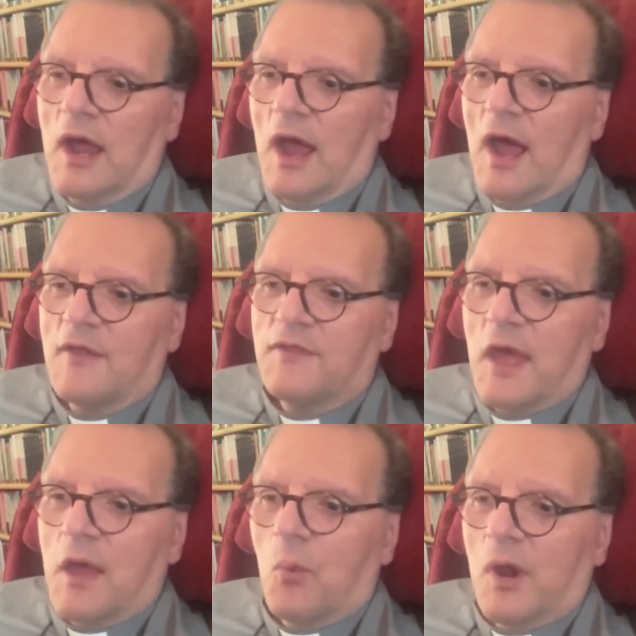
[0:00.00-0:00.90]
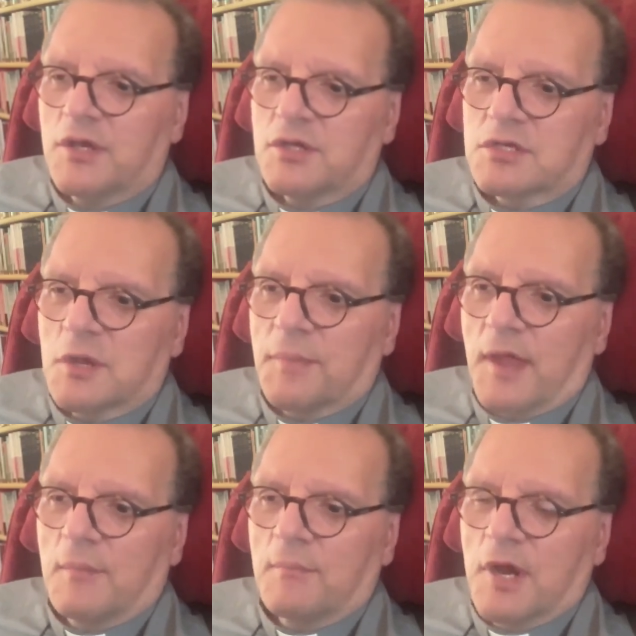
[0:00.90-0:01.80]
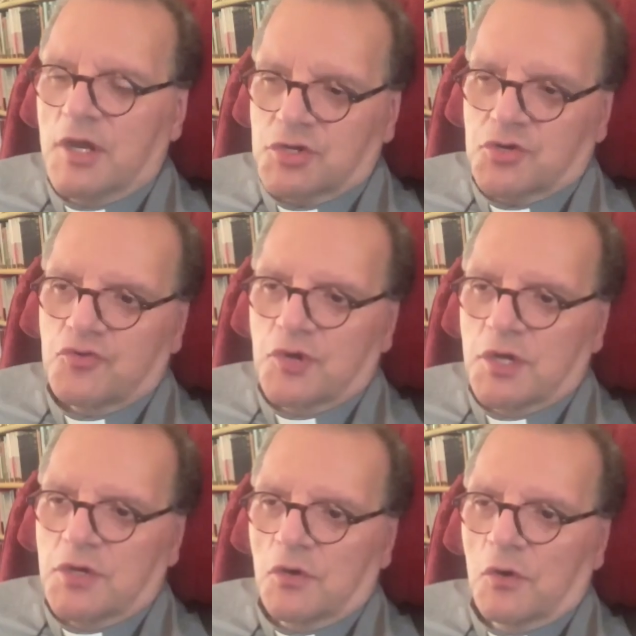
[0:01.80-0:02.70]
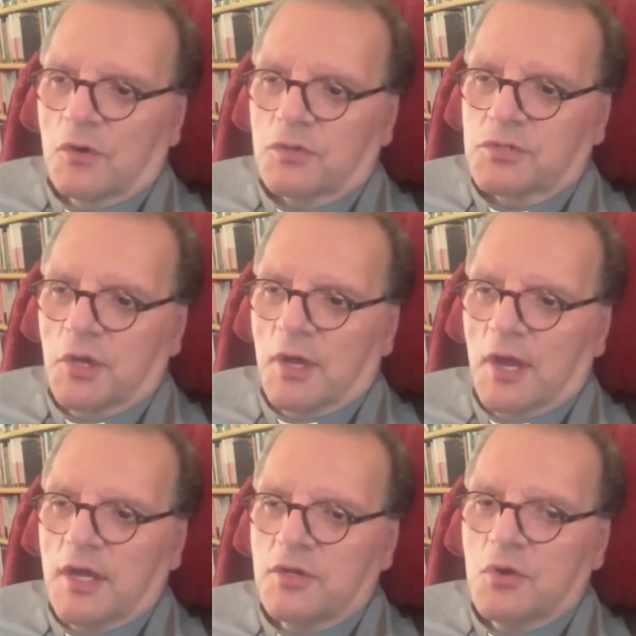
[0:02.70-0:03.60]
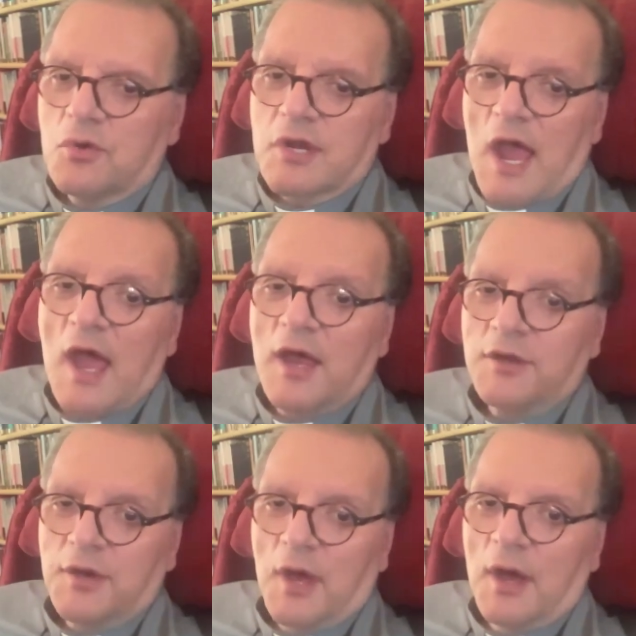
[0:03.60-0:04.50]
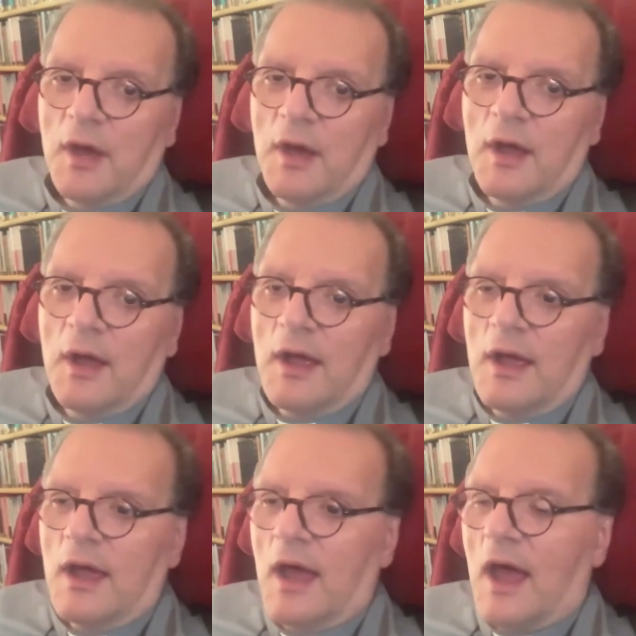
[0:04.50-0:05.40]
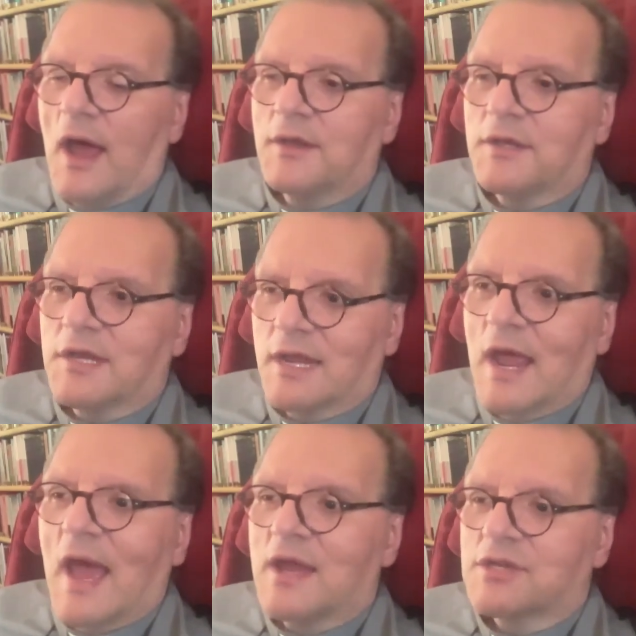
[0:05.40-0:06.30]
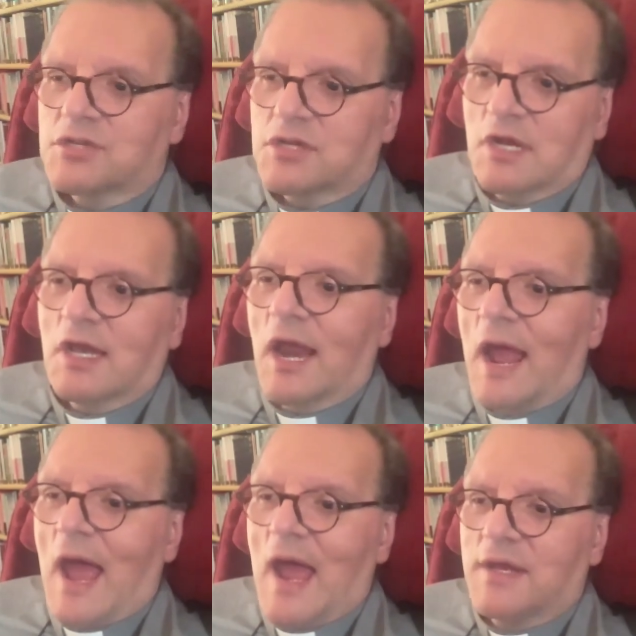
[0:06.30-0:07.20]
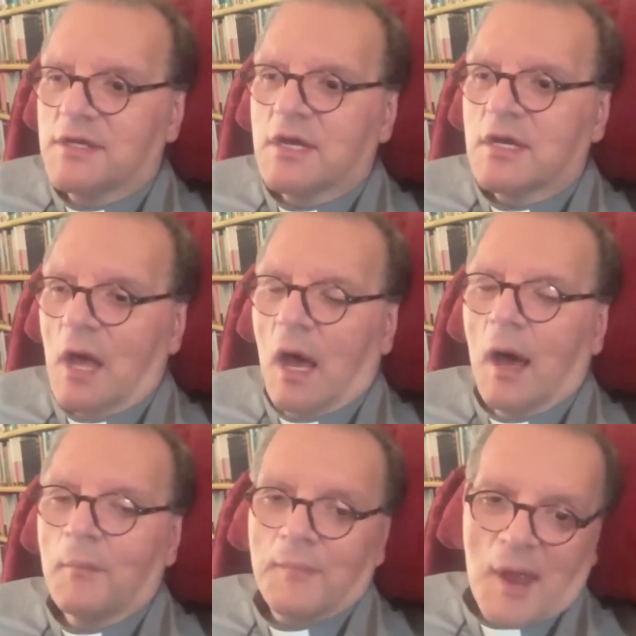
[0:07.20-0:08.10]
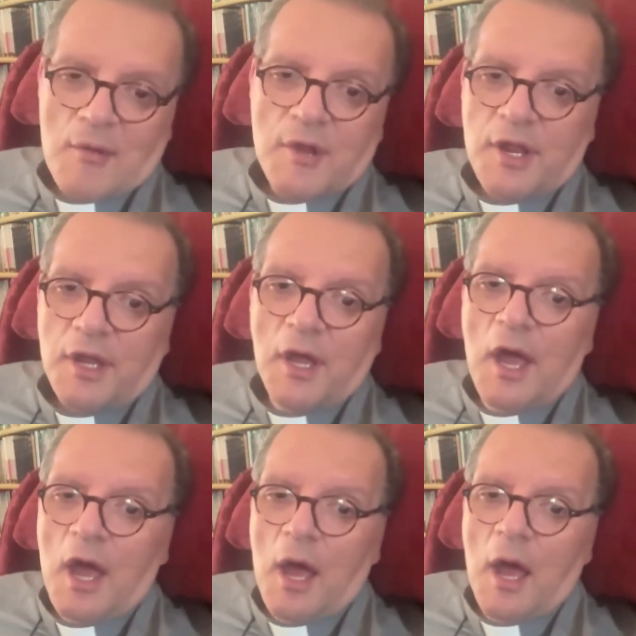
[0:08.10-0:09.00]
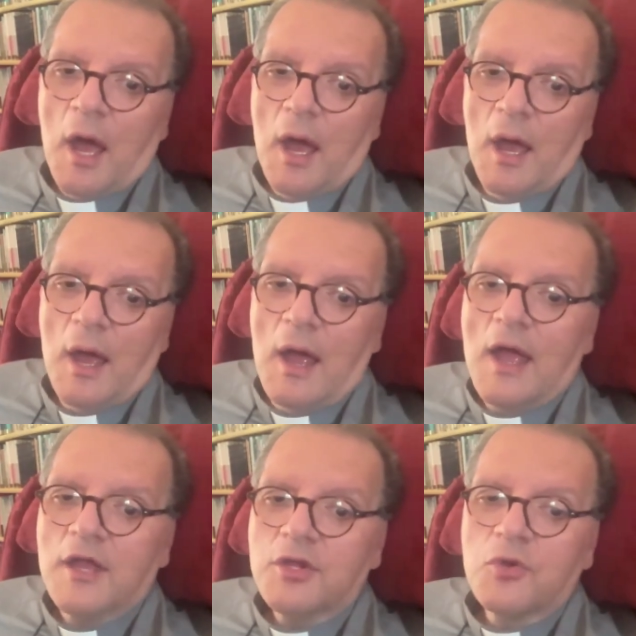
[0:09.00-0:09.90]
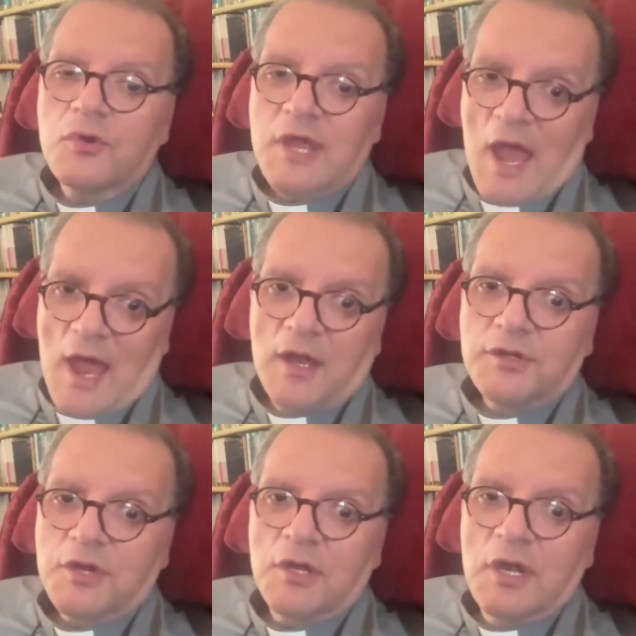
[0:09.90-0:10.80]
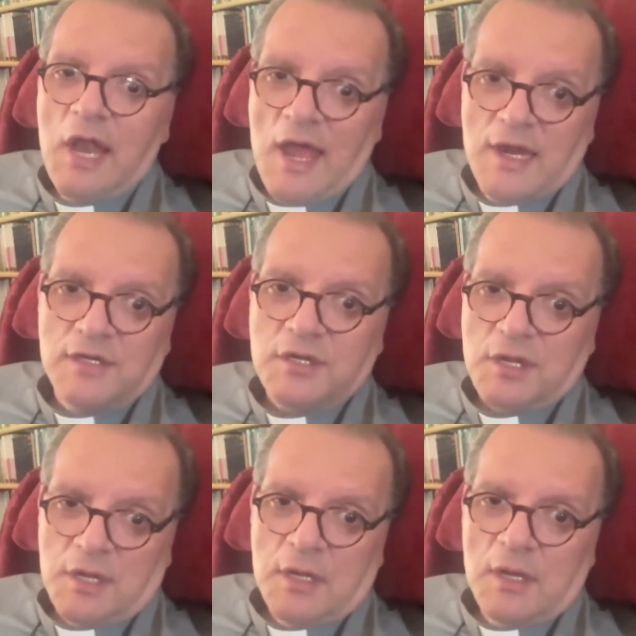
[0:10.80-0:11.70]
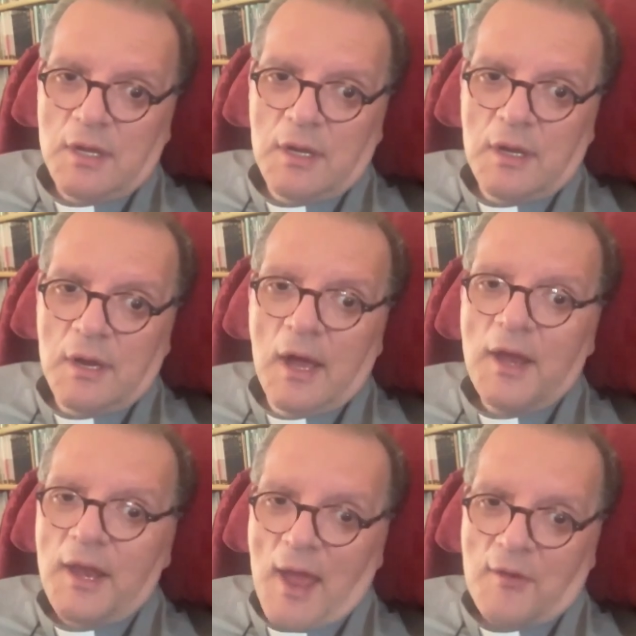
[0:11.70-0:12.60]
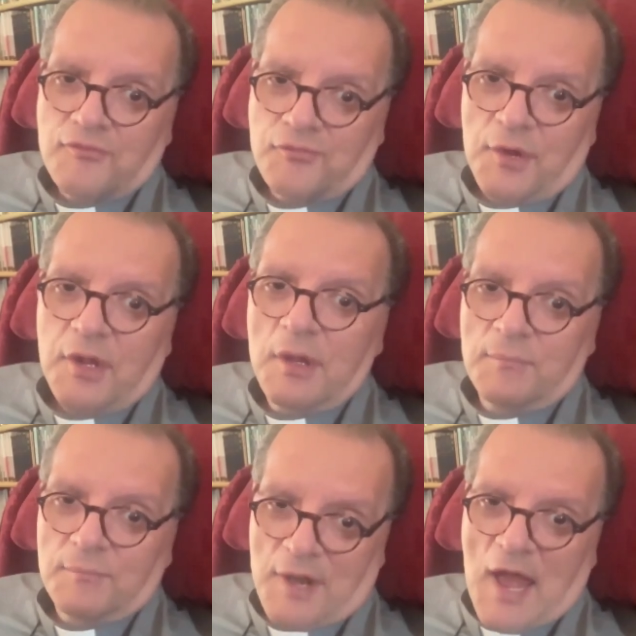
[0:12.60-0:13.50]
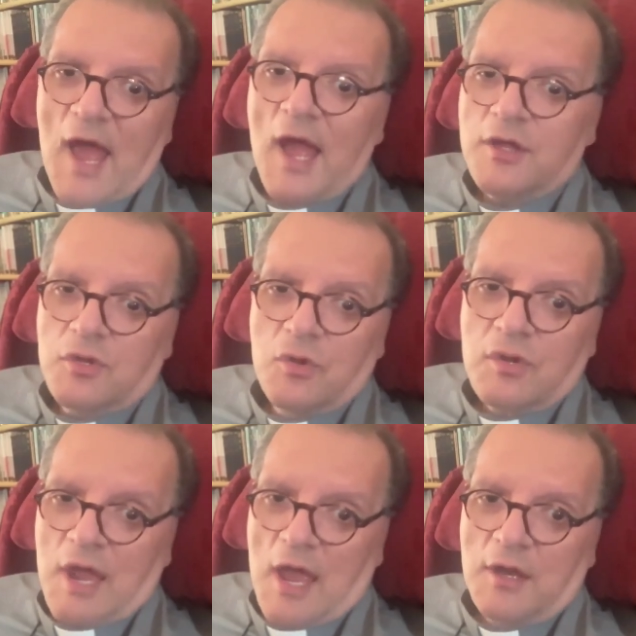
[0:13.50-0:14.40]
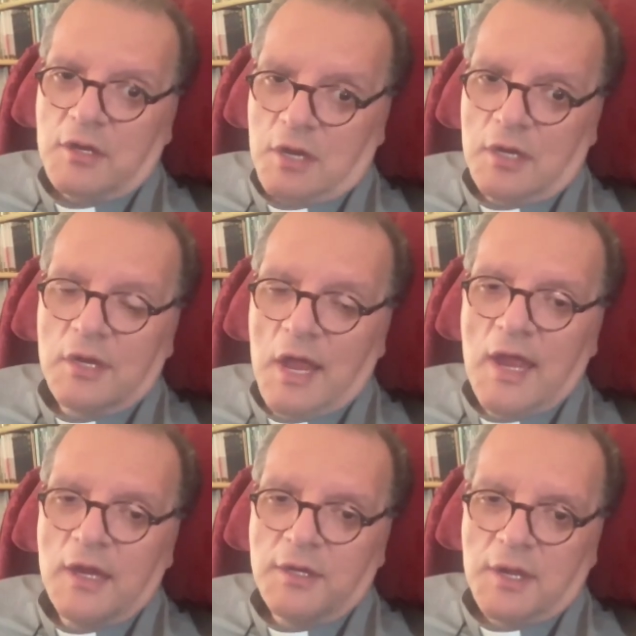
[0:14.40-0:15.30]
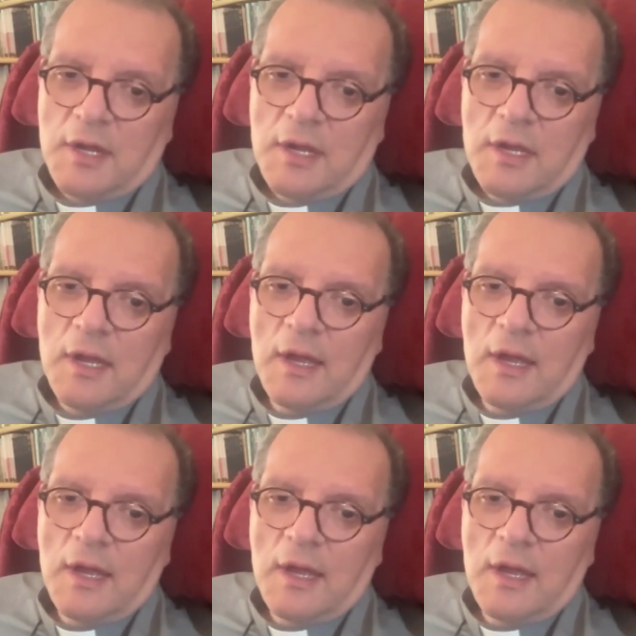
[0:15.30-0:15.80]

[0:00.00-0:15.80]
and then went to be a missionary doctor in Uganda. And he actually ended up marrying a Ugandan lady, an African black Ugandan lady.